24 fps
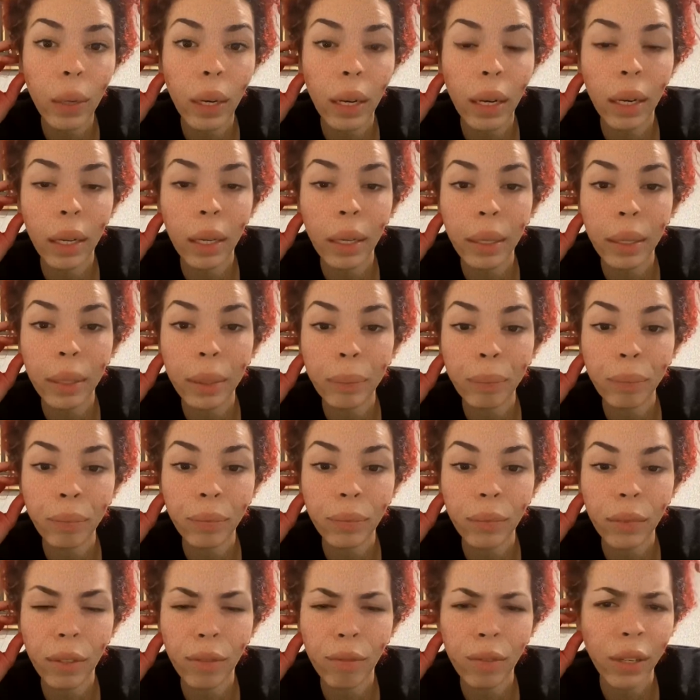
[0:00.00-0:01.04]
So
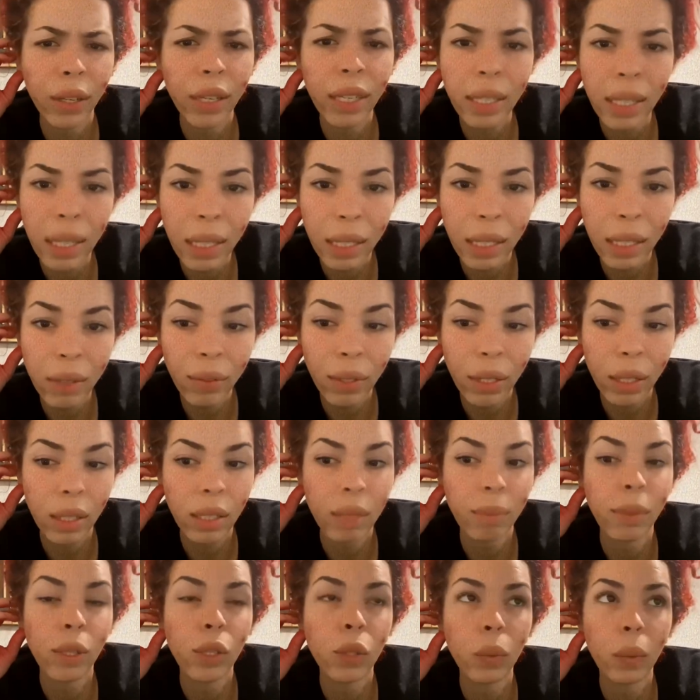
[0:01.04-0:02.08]

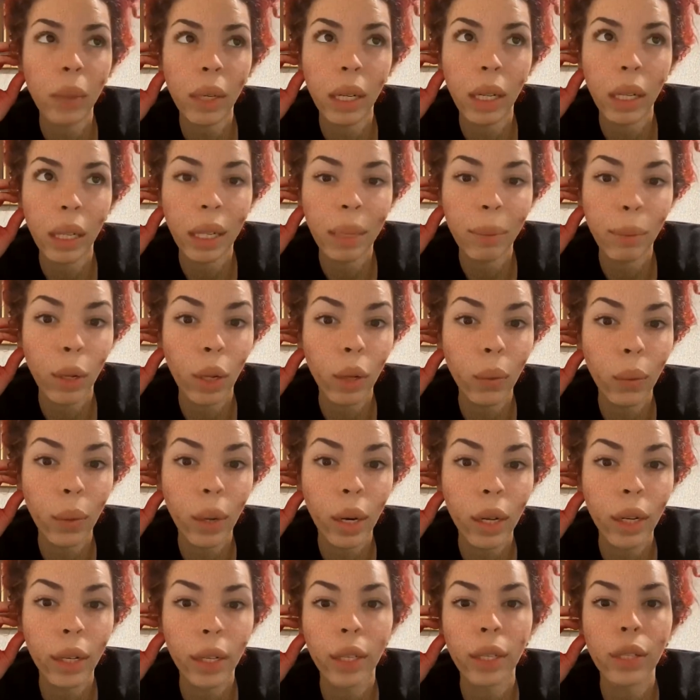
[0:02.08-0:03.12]
very sensitive system as
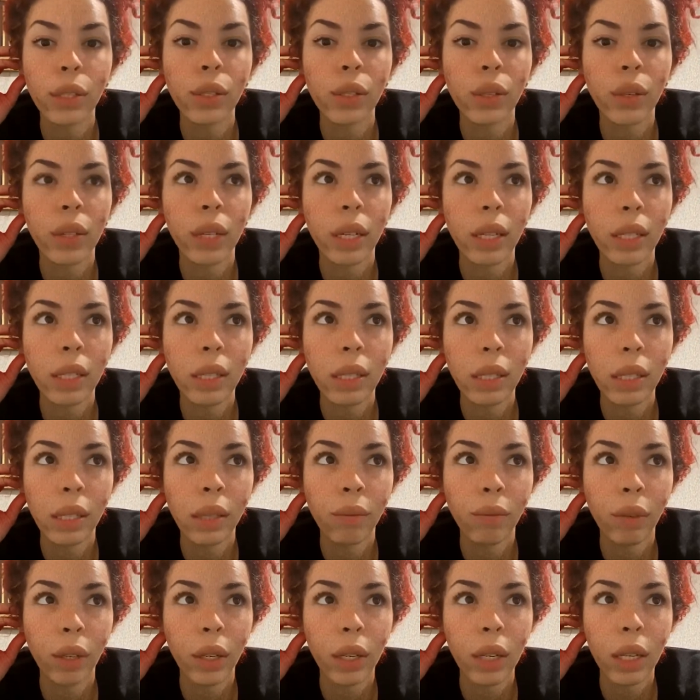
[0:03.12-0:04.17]
well. I'm all water,
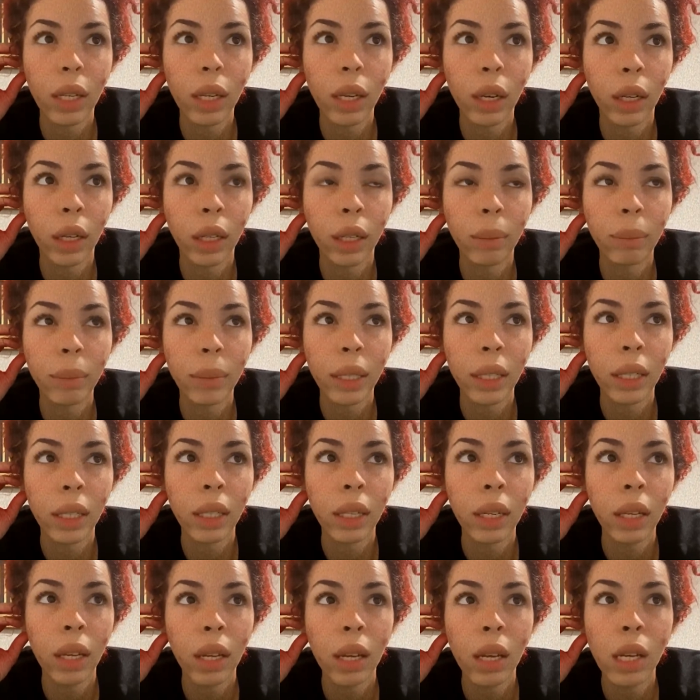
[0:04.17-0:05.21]
so that's very
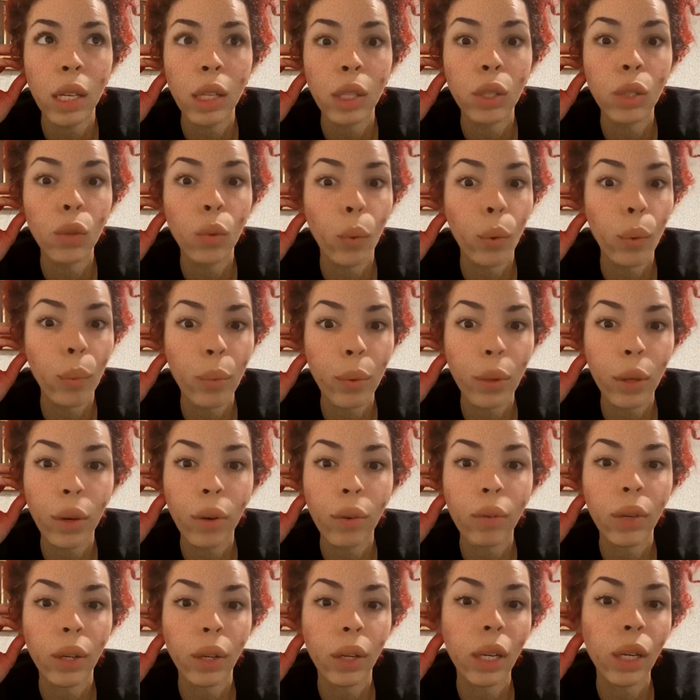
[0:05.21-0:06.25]
common.
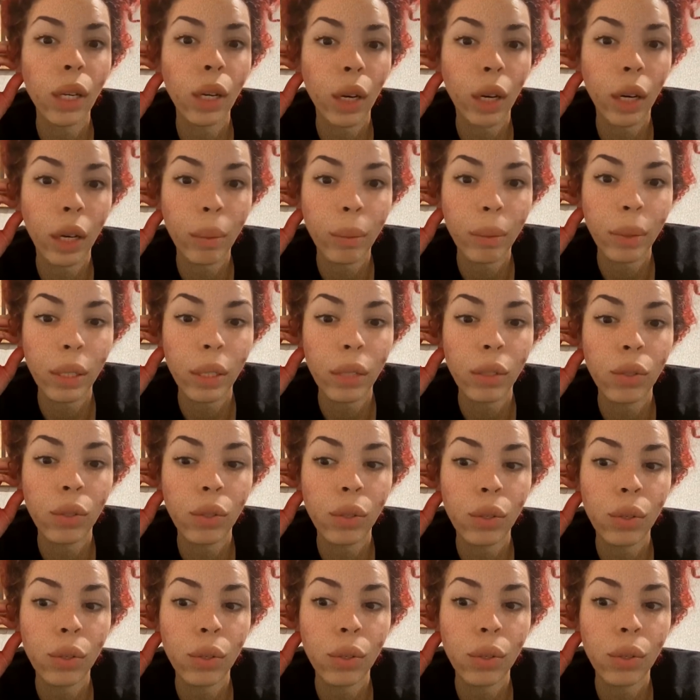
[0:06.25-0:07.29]
Scorpio, very
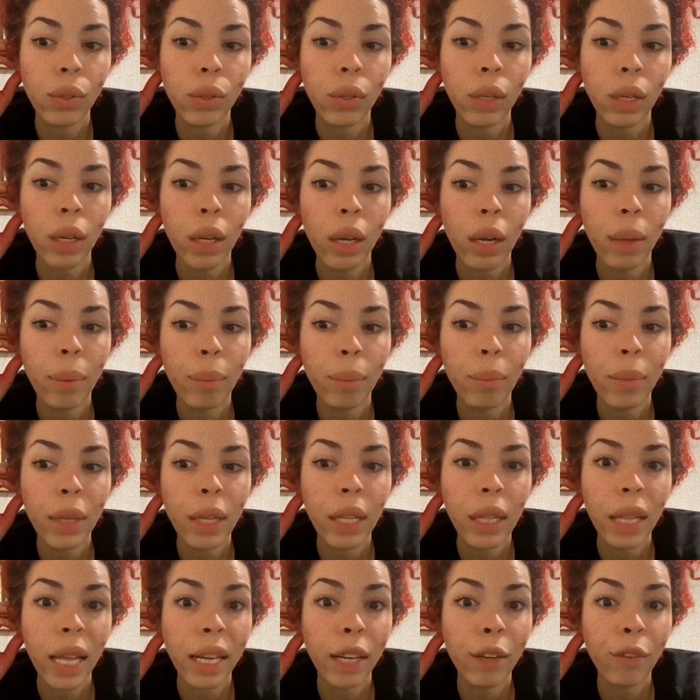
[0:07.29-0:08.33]
common
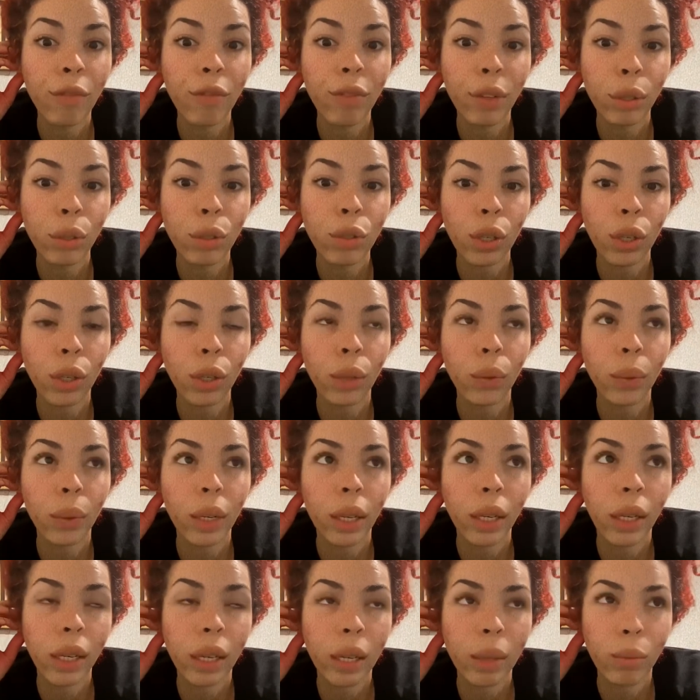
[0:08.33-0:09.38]
to be like a
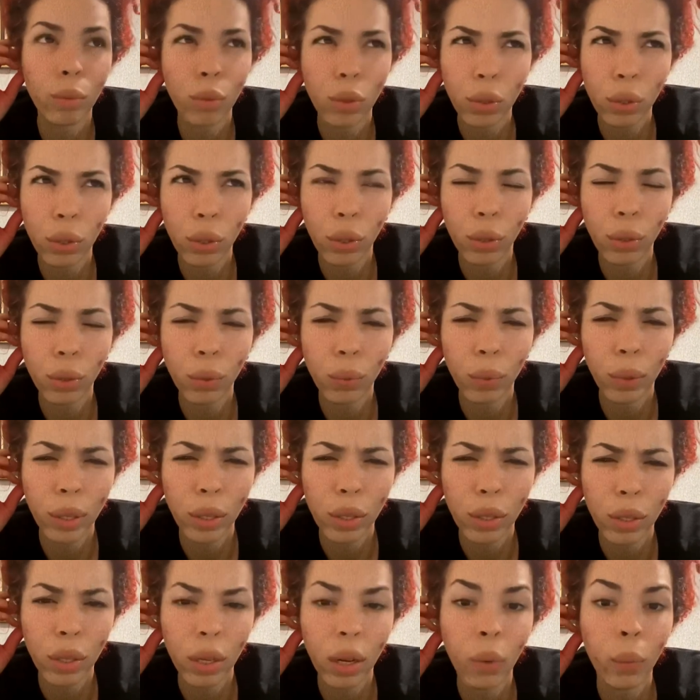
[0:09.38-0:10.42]
filter when it
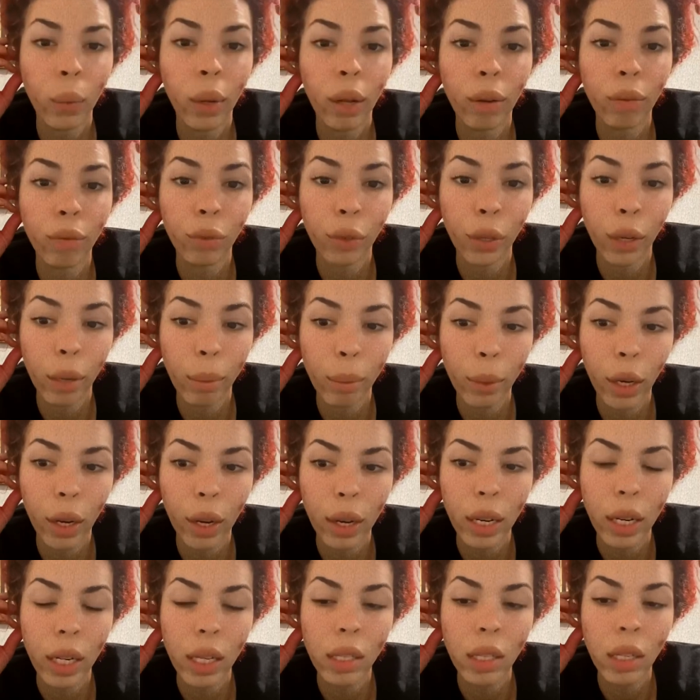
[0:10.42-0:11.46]
comes to what is not
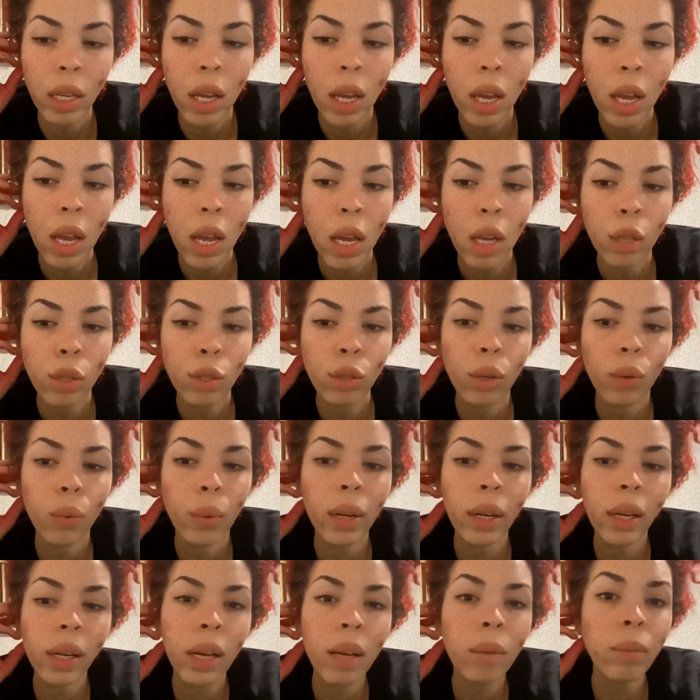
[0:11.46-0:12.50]
well for our bodies.
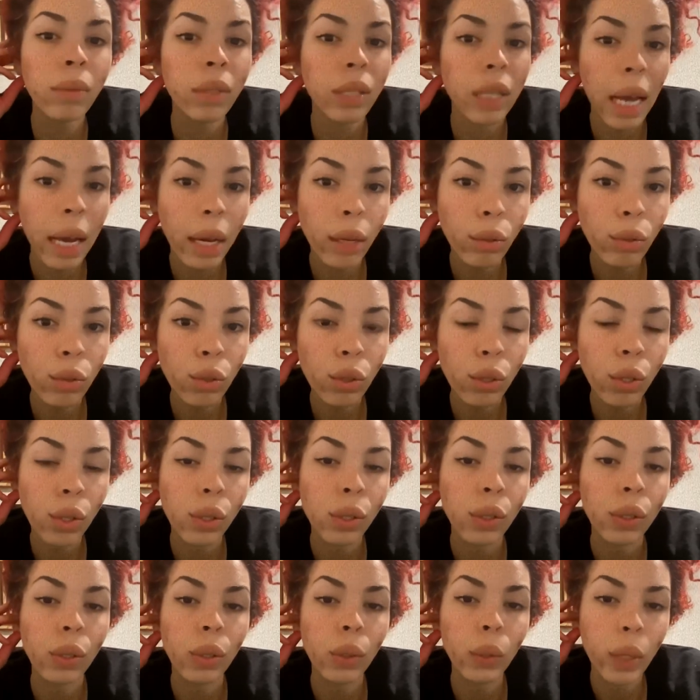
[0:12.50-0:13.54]
So what it
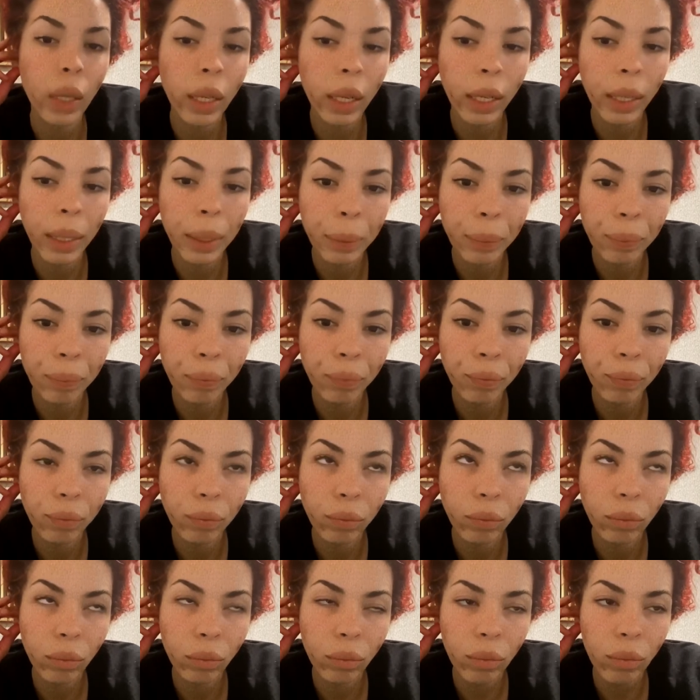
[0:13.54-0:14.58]
comes down to,
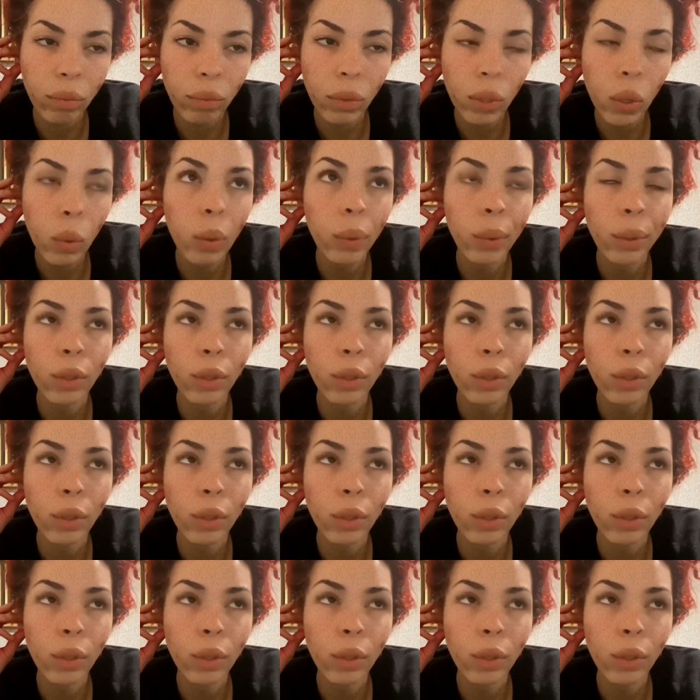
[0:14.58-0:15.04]
well,